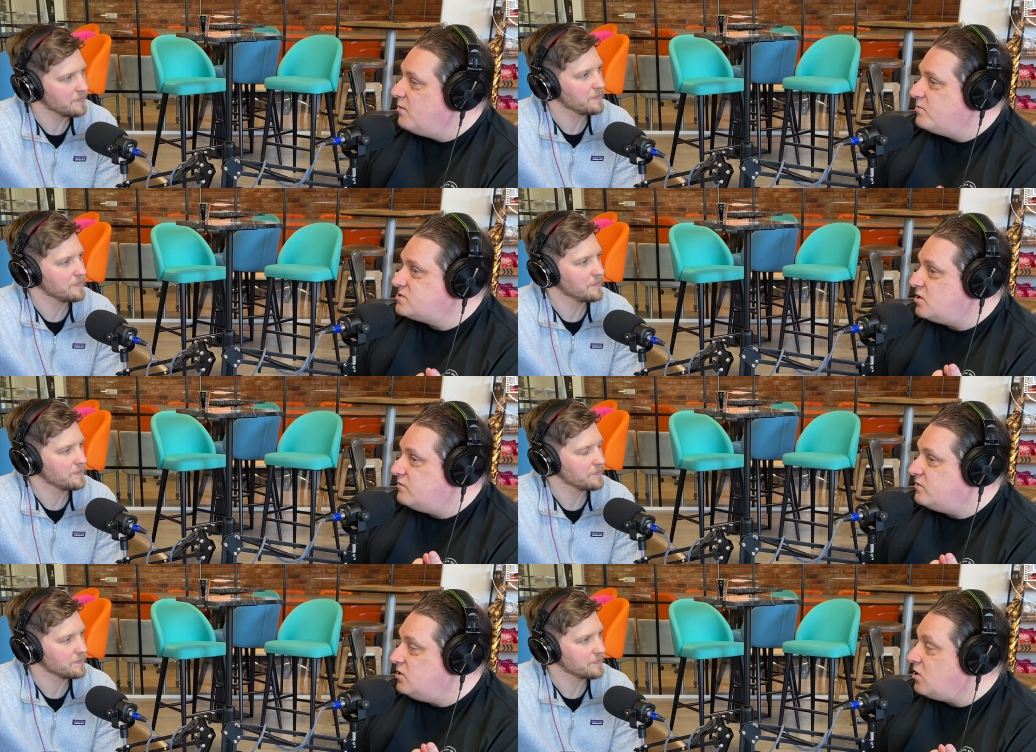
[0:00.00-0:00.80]
Speaker 1: So
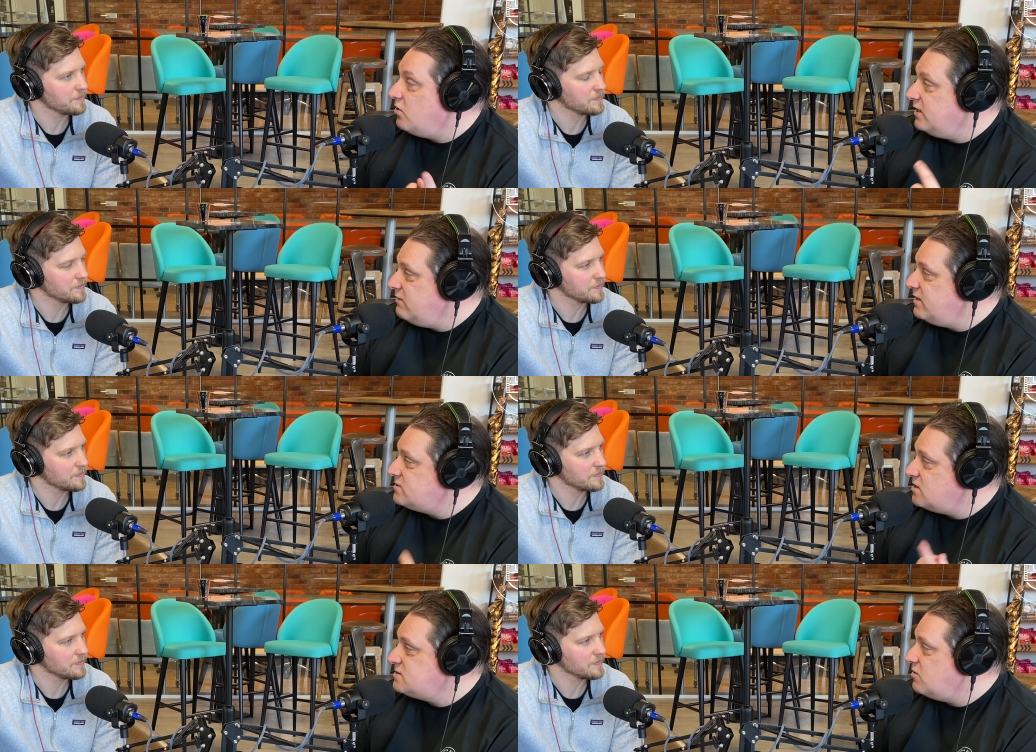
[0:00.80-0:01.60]
if you can't hear anything, it
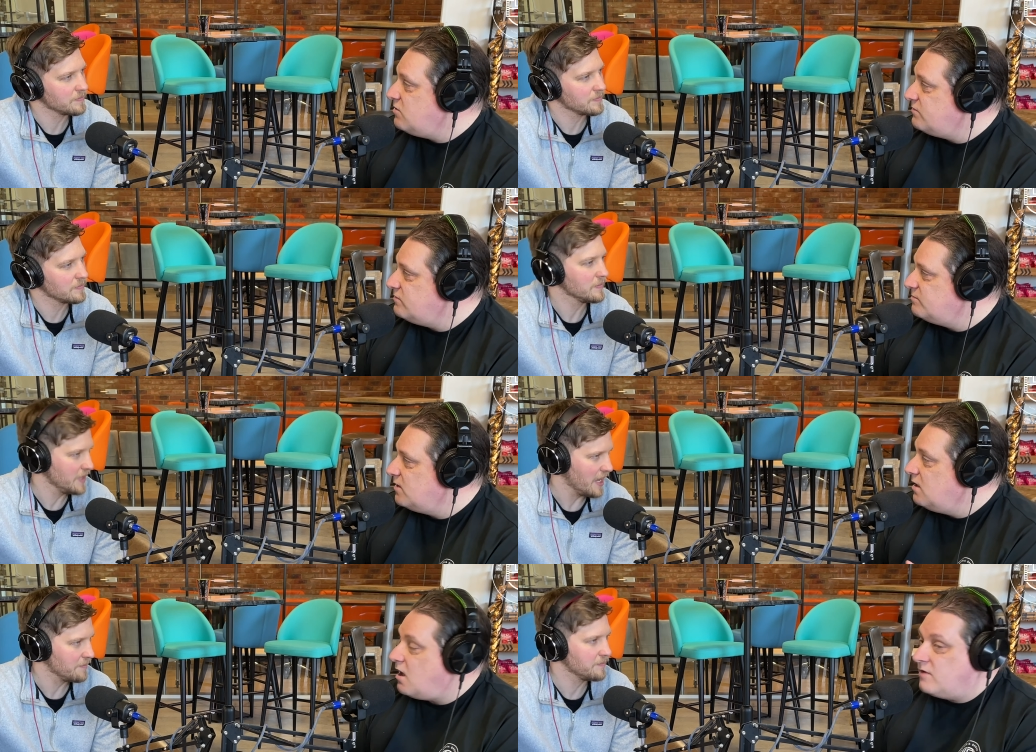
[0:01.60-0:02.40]
turns it off.
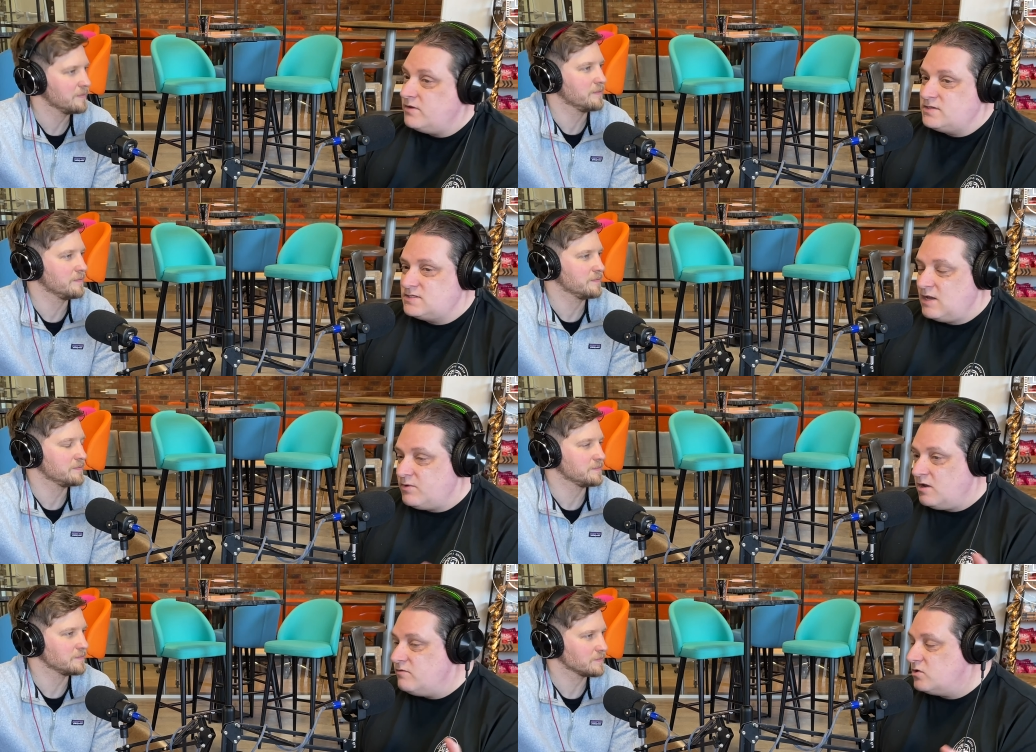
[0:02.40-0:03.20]
Yeah. I've noticed that
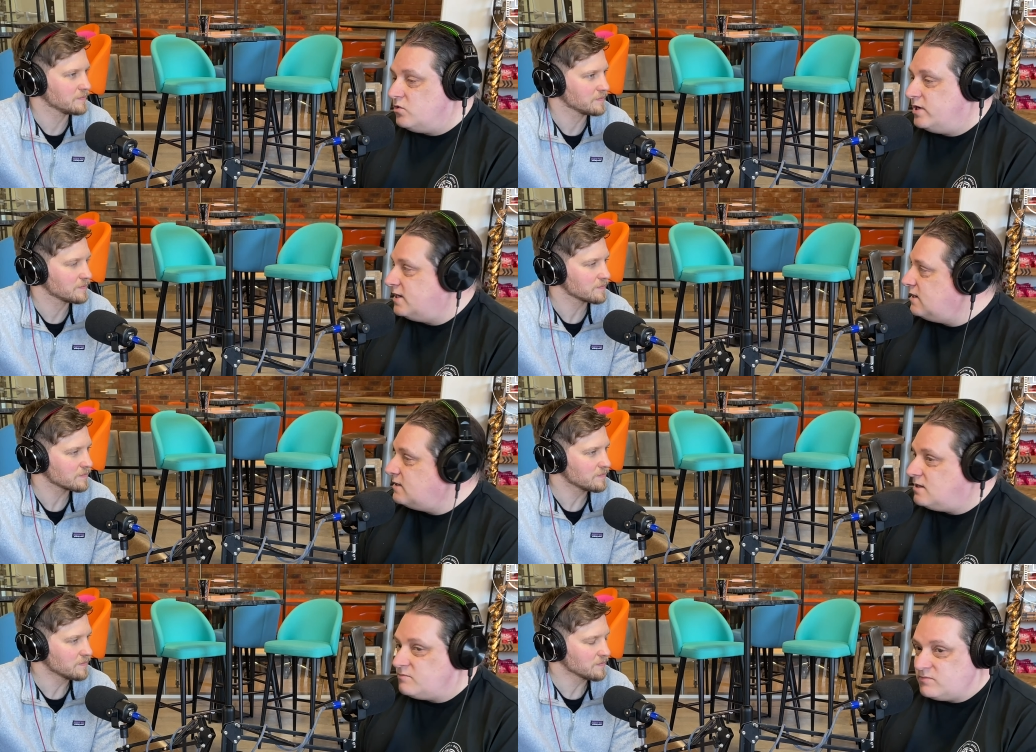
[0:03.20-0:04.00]
when I record it,
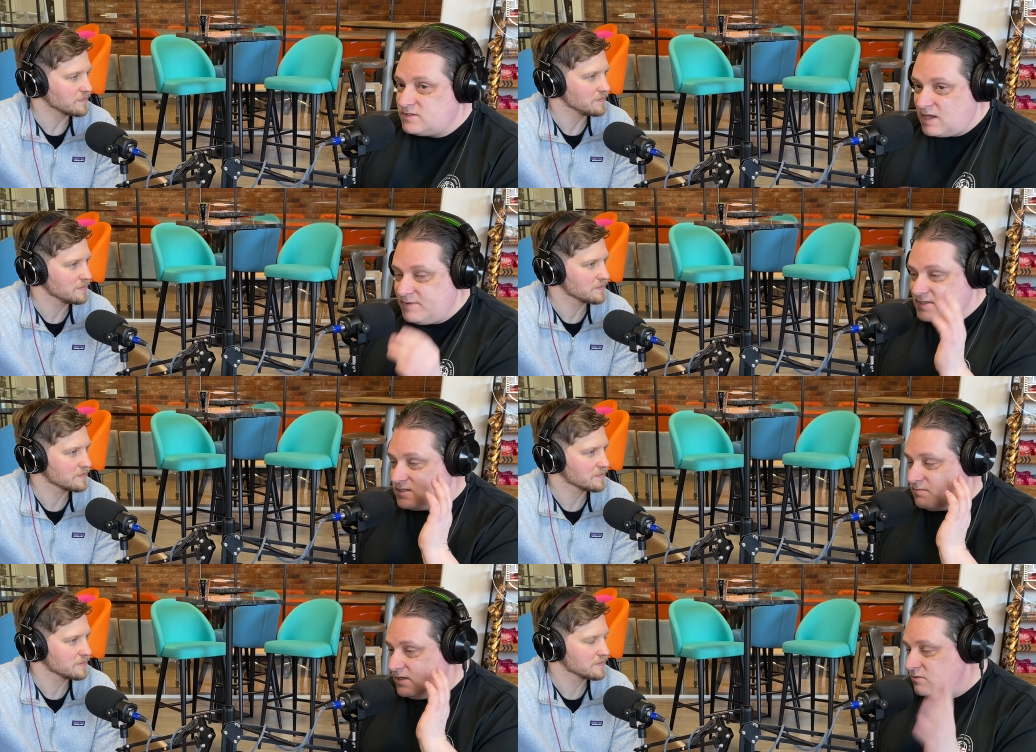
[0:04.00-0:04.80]
and then Tammy says
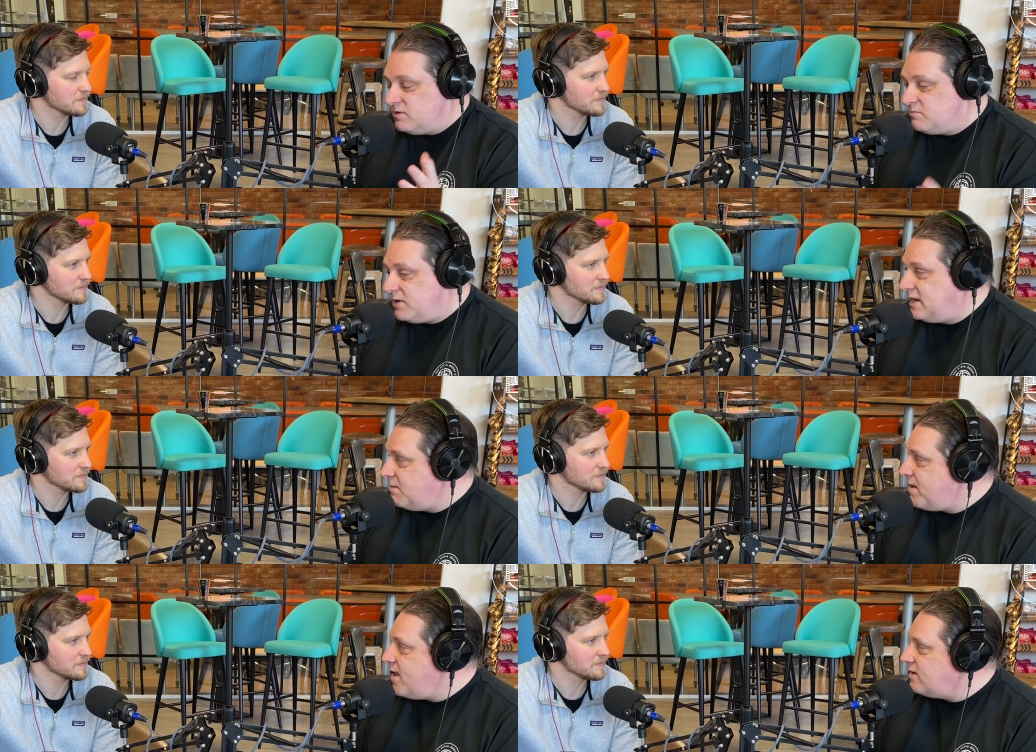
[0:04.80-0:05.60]
to me, "Can we play
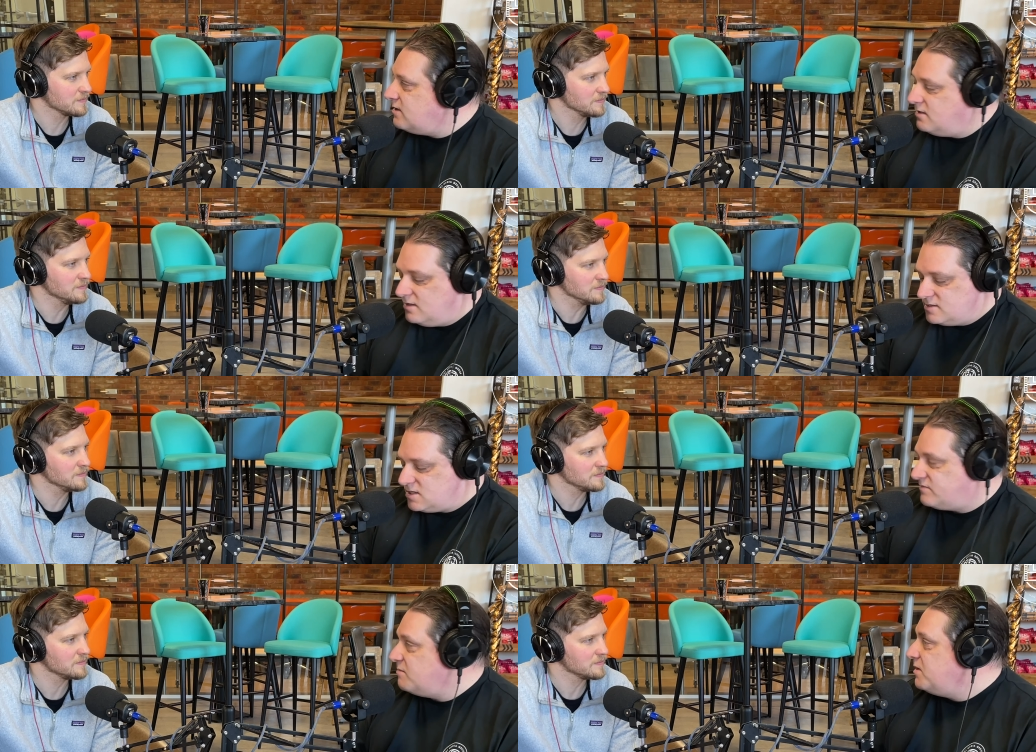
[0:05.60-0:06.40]
that back?" So I
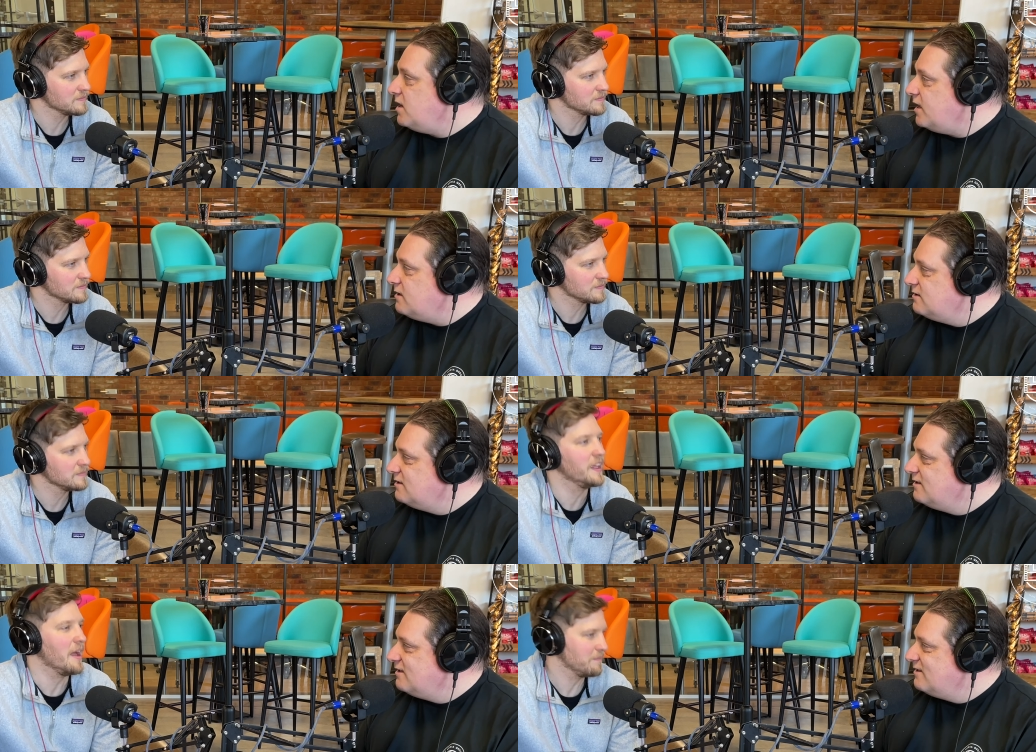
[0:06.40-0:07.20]
have to unplug it.
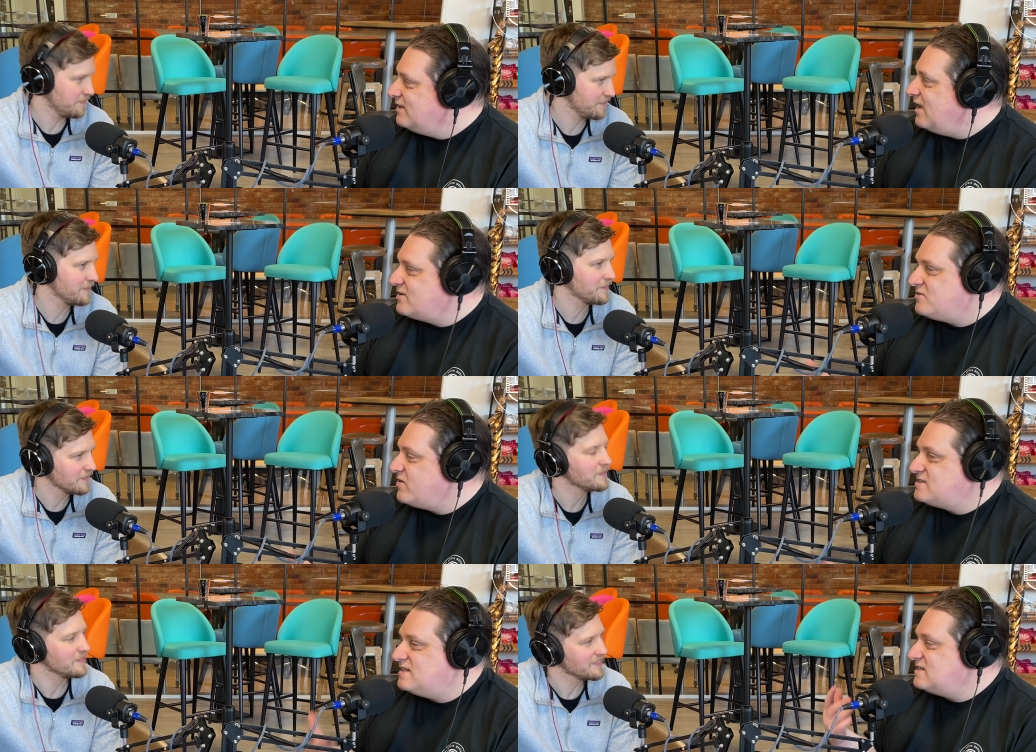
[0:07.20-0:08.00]
Yeah. Yeah, because
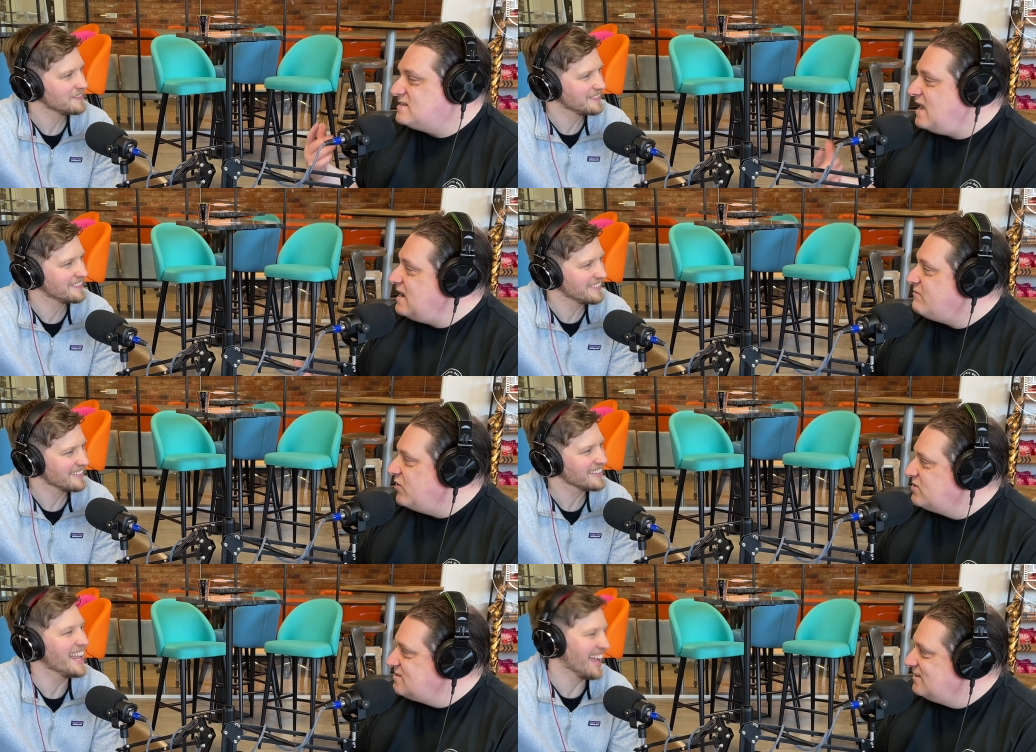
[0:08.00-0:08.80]
otherwise it's the
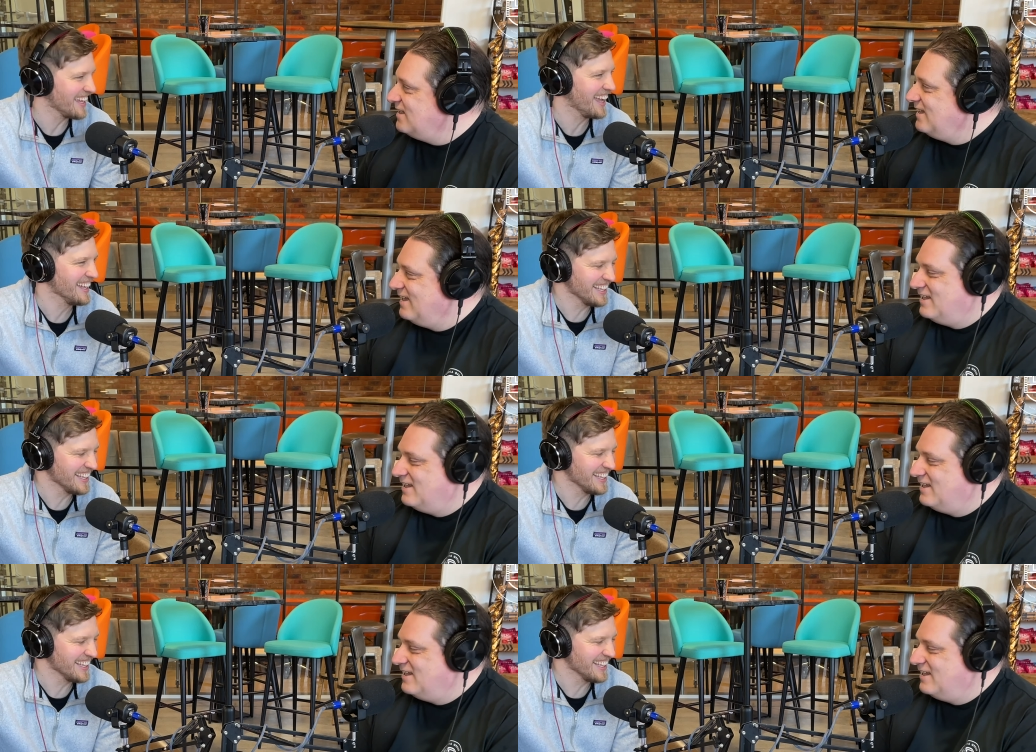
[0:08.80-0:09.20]
headphones. Yeah, yeah.